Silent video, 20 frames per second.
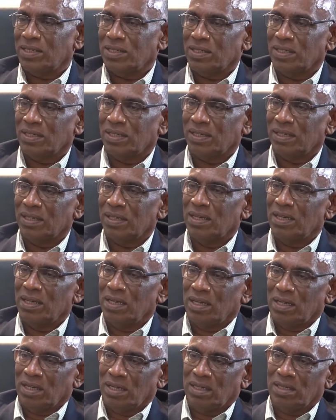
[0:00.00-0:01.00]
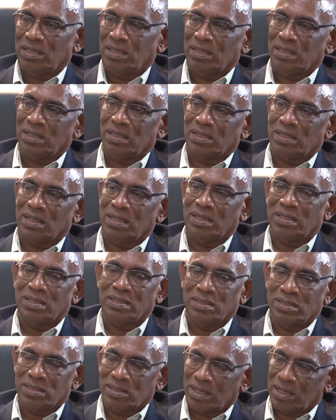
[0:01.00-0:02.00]
external. Internal
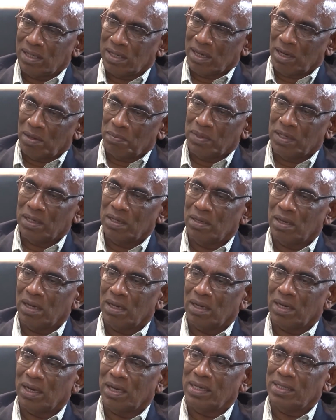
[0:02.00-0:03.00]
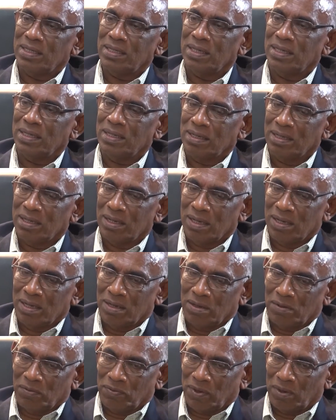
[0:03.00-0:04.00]
challenges are arising
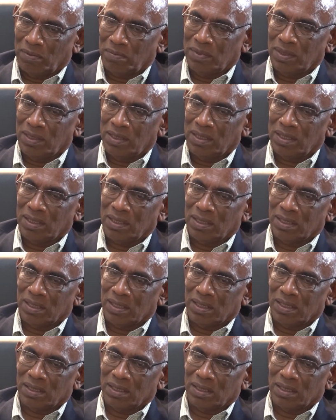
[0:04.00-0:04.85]
from the